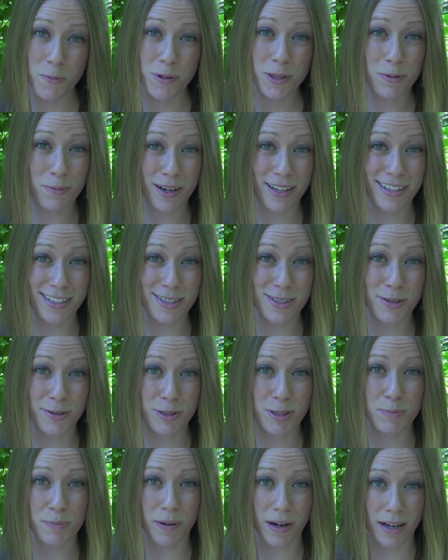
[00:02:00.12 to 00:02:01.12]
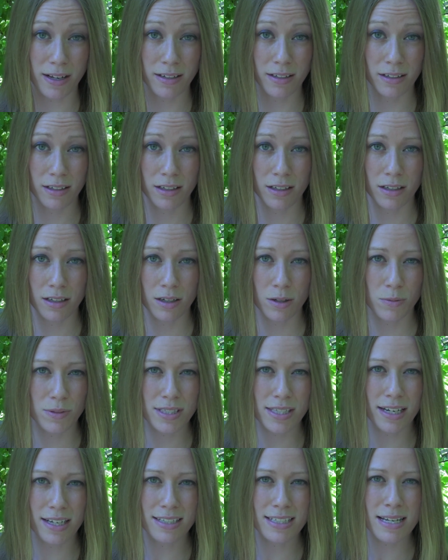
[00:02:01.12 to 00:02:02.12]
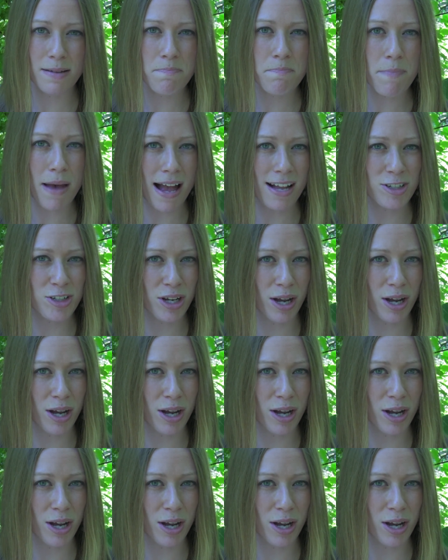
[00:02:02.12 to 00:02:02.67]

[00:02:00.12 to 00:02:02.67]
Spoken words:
with the way this news spread was that it didn't match